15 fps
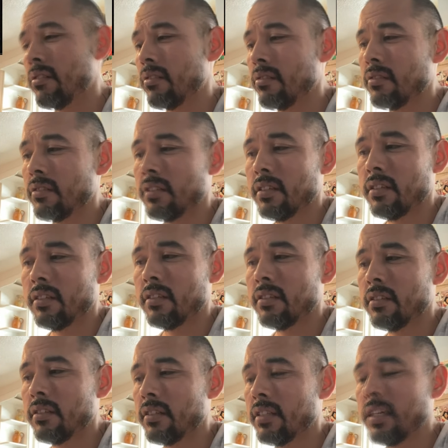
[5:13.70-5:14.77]

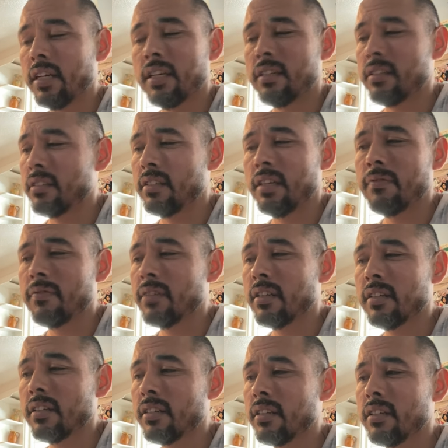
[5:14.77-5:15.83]
Okay. Yeah,
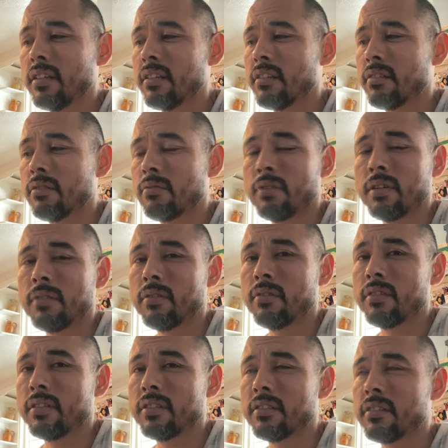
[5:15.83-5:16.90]
definitely
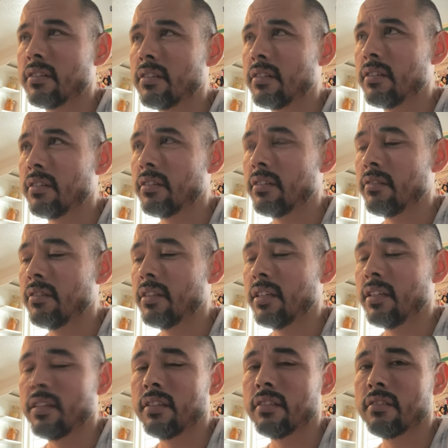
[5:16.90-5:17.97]
Guerrero is the... They're in the
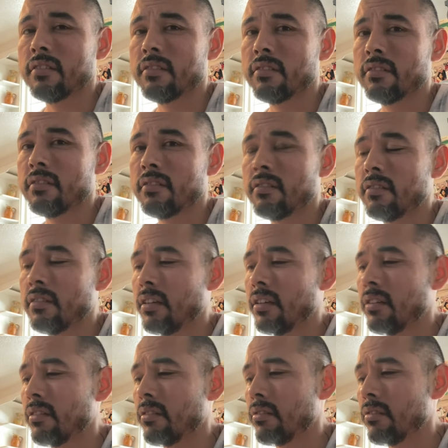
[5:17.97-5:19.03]
heat.
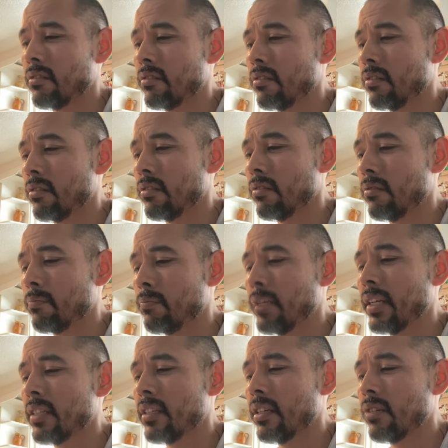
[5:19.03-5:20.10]
And
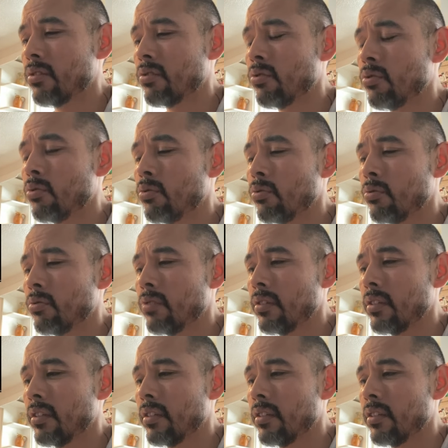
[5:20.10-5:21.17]
Black Tiger 2
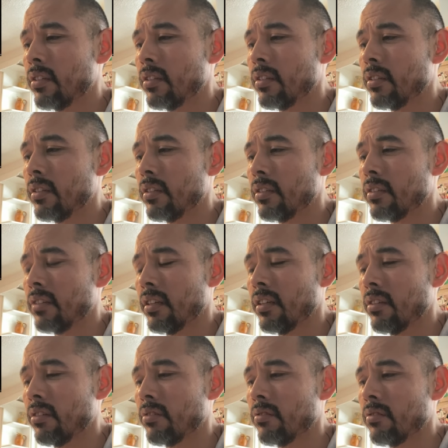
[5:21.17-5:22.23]
is a
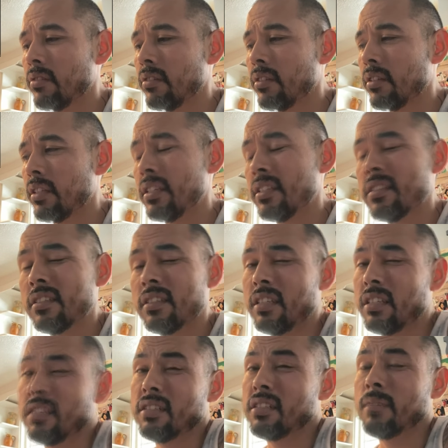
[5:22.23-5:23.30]
heel. They
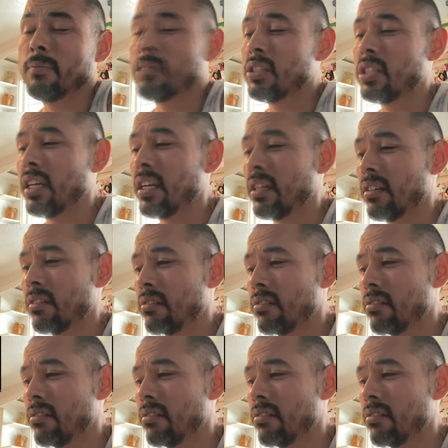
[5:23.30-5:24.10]
just skipped the shine.